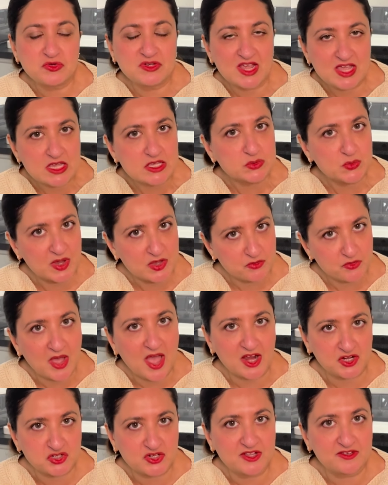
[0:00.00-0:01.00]
days where you
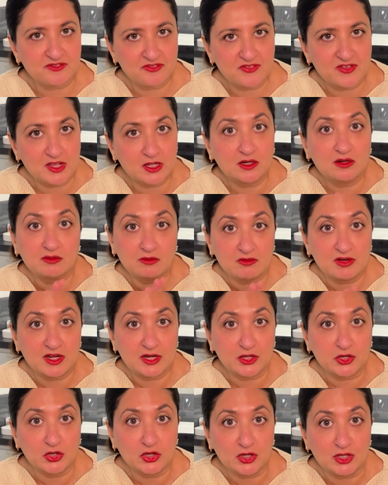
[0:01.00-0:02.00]
actually feel
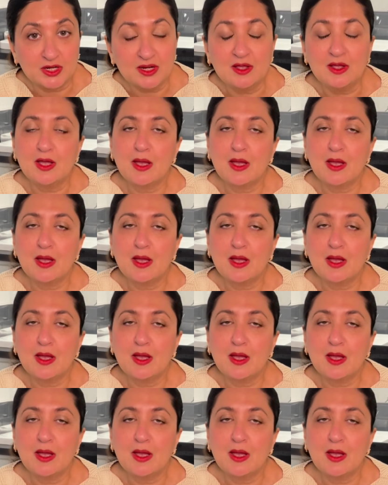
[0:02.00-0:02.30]
really good,